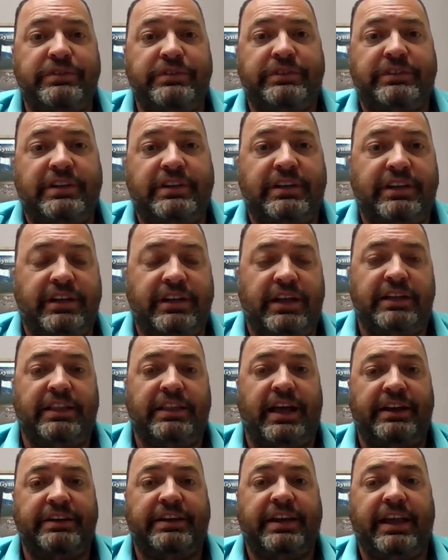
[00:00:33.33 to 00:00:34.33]
We've just seen a, a
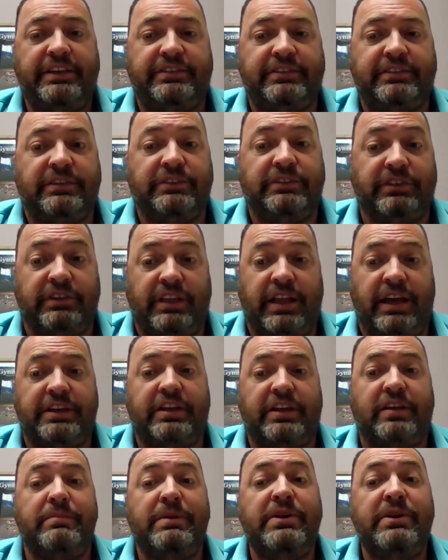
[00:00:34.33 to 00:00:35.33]
lot of cases. There's a
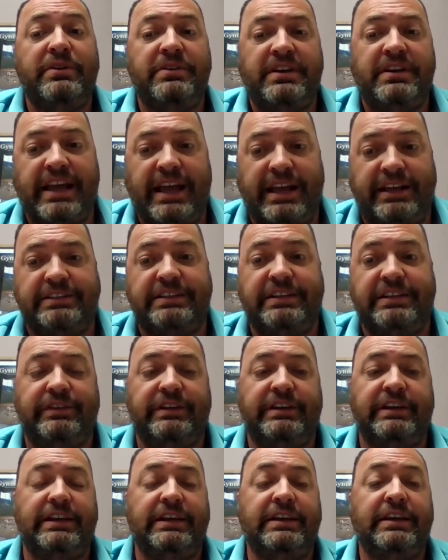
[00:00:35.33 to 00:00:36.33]
lot of community
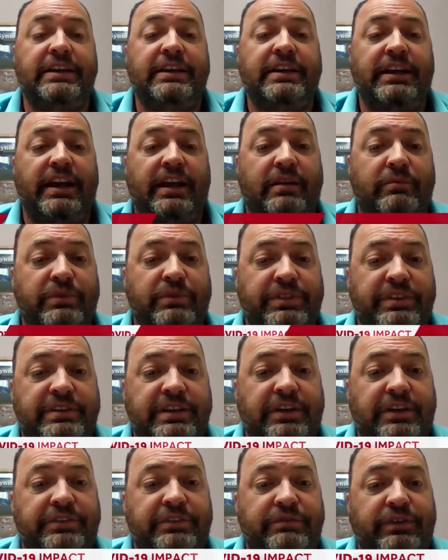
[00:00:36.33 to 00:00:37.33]
activity um, with the
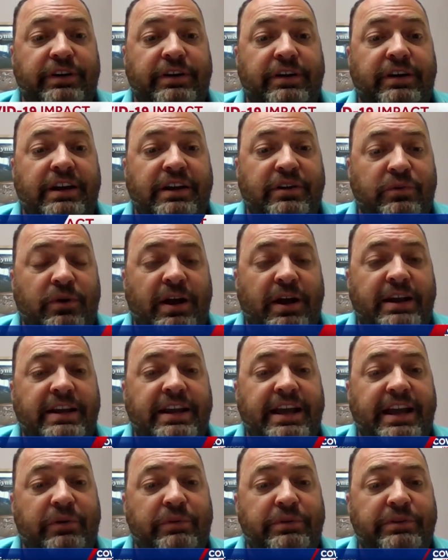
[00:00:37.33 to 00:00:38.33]
Delta variant right
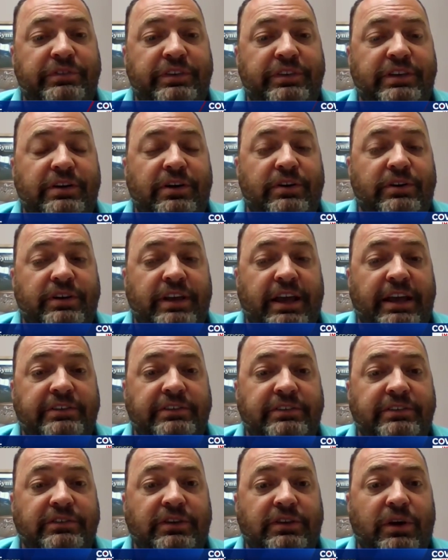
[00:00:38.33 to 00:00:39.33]
now. We've seen our
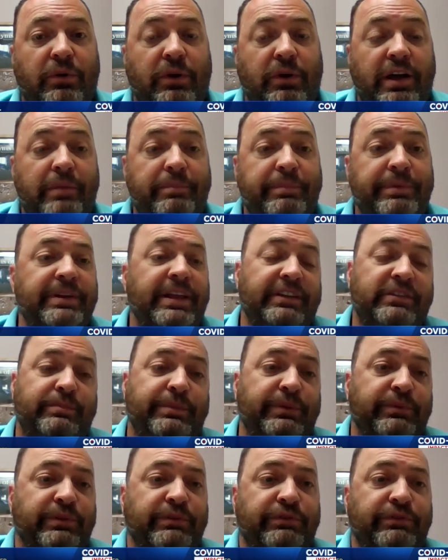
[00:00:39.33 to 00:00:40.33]
cases go up, and that's
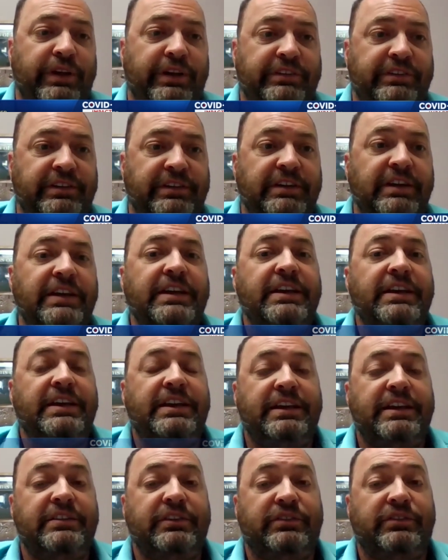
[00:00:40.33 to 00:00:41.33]
been reflected
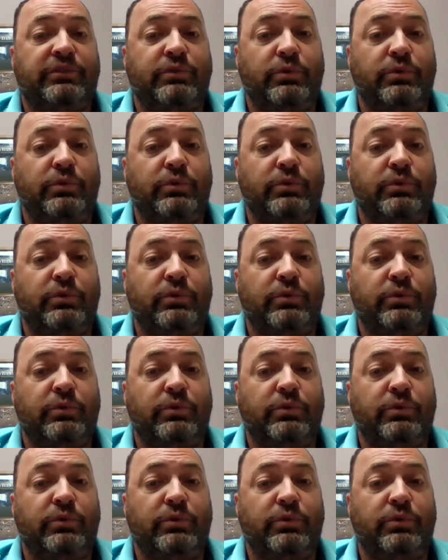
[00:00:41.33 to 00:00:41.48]
in the